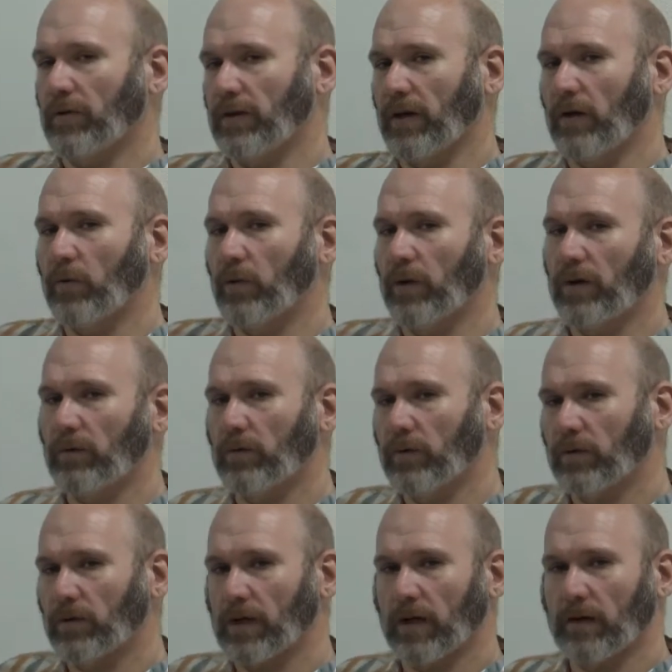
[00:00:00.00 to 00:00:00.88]
that we
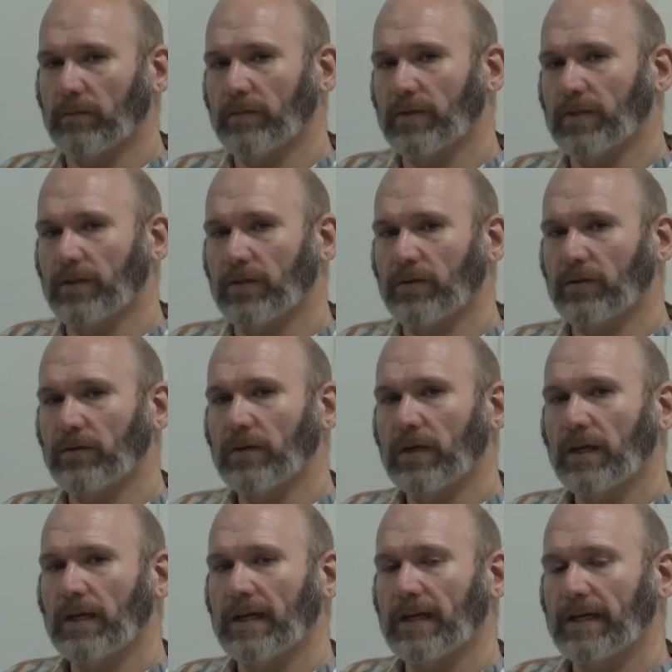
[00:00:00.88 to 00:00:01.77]
will come to
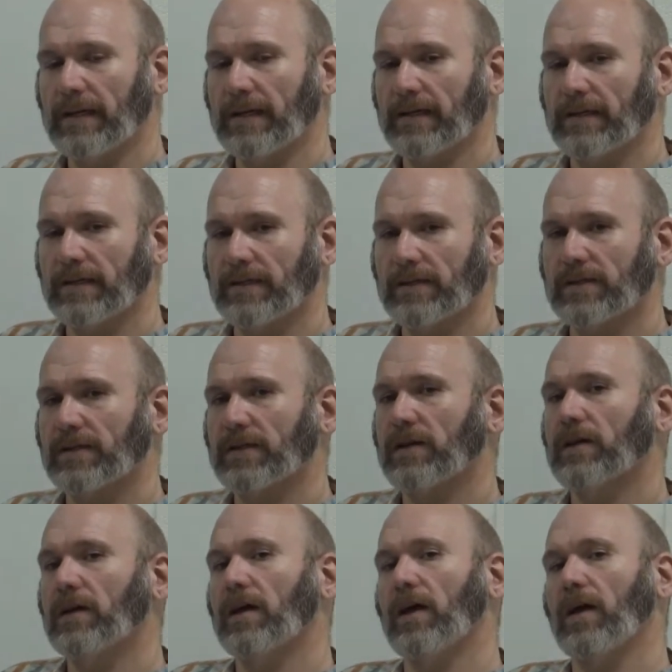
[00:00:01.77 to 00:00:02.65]

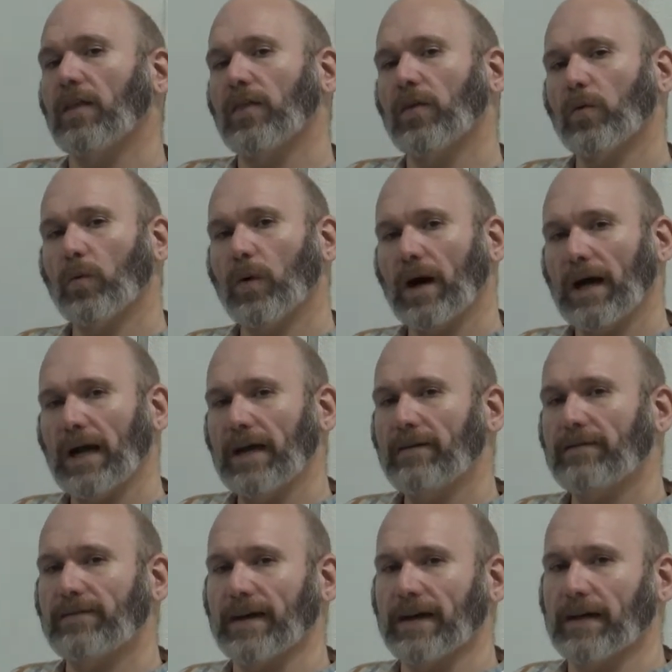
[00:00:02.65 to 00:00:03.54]
is the
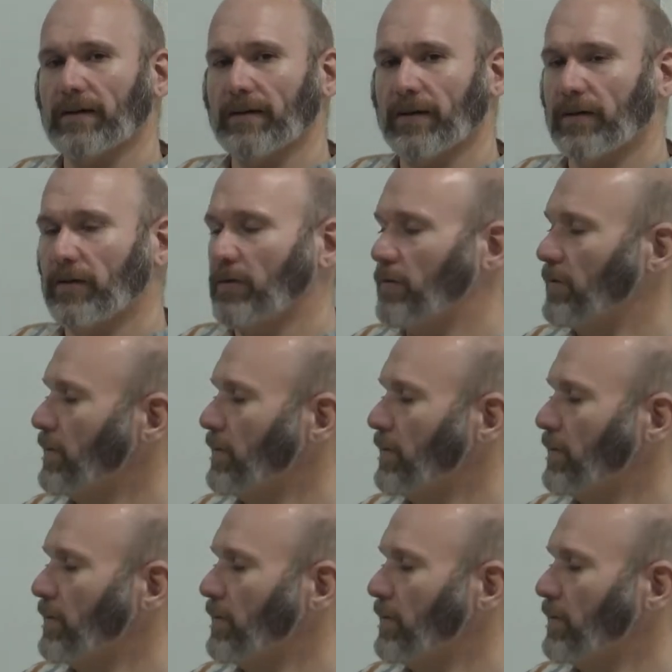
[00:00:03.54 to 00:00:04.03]
Y value.